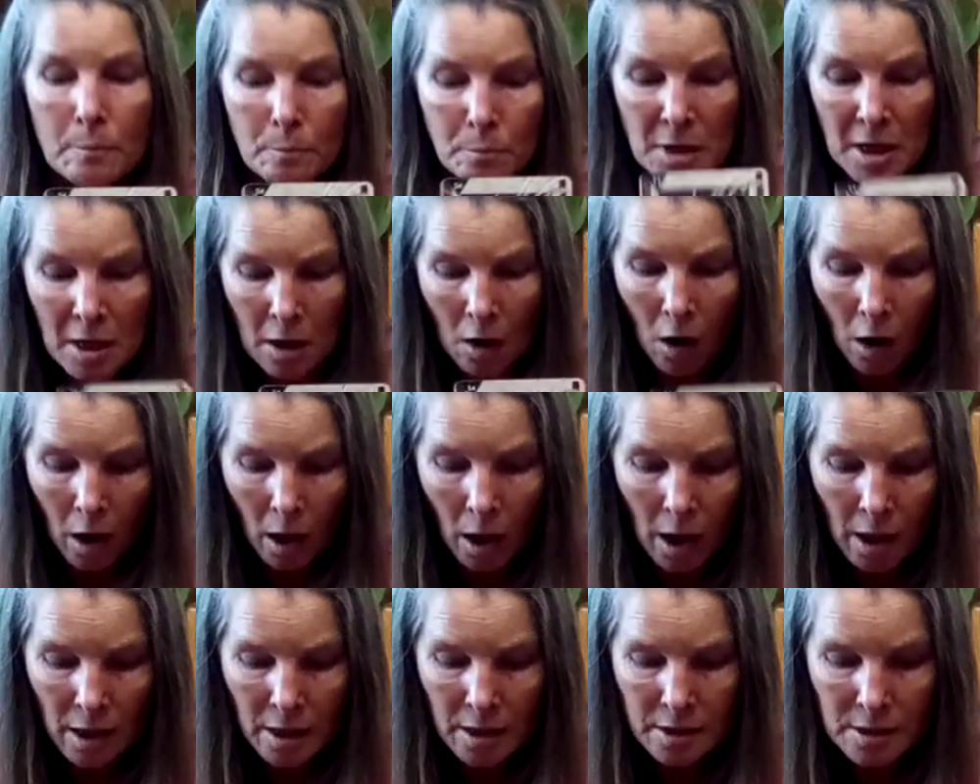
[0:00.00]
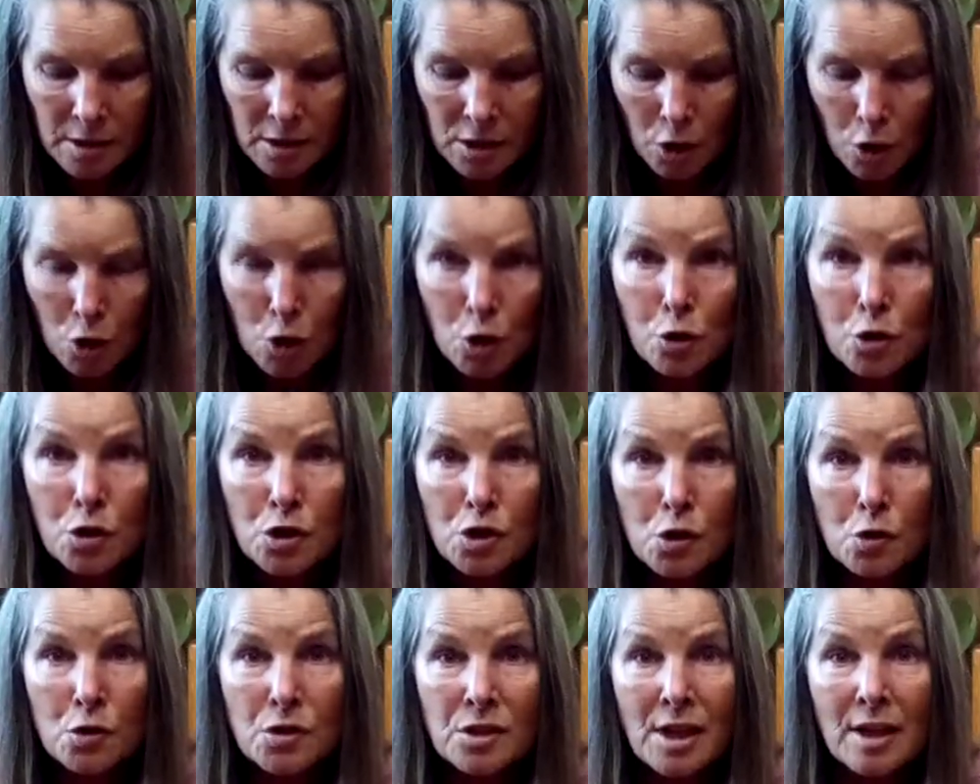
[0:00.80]
Because you're
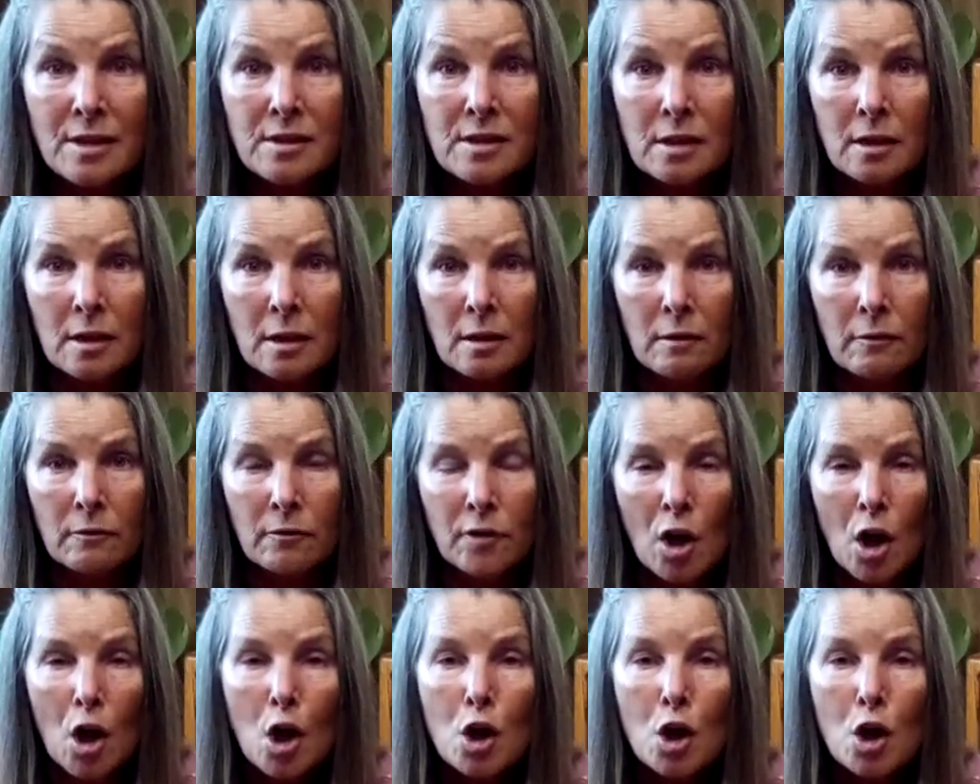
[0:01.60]
so sensitive,